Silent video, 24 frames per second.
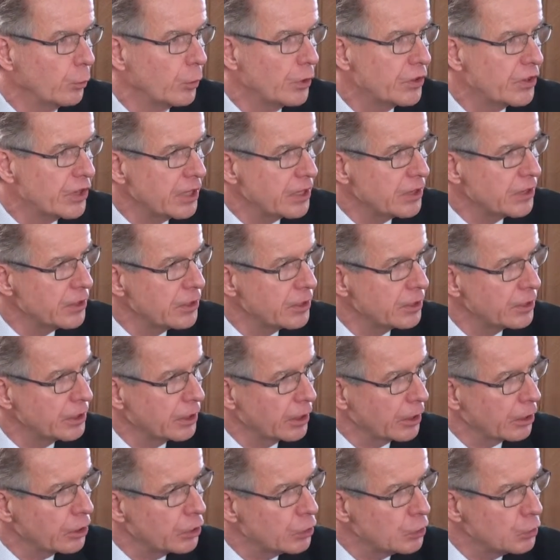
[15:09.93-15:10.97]
within
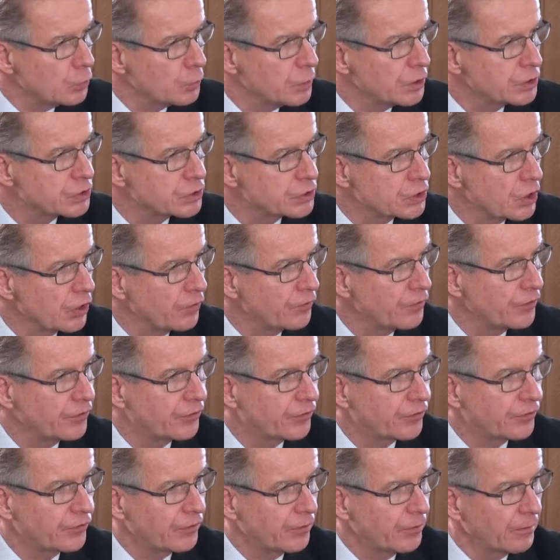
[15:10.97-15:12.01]
the human
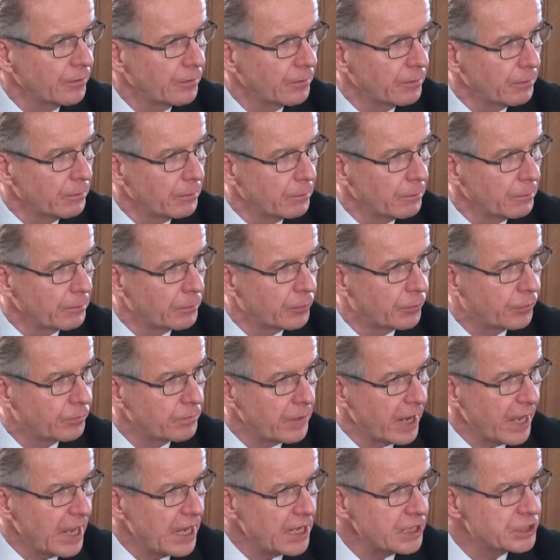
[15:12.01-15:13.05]
service
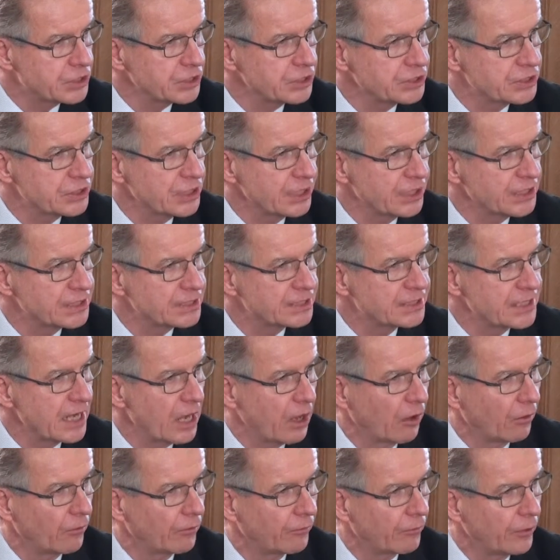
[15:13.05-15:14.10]
agency
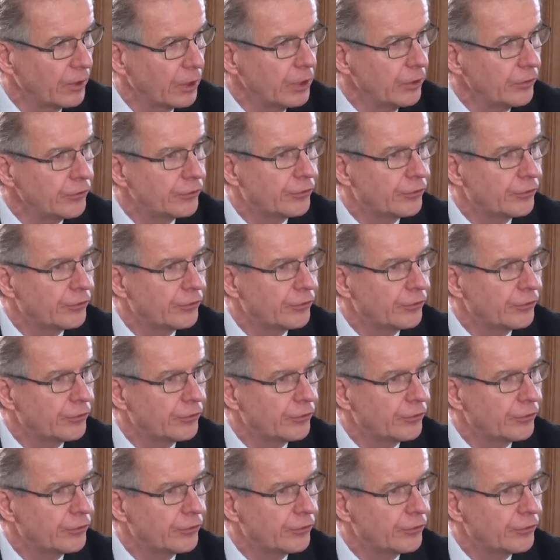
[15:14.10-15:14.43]
itself.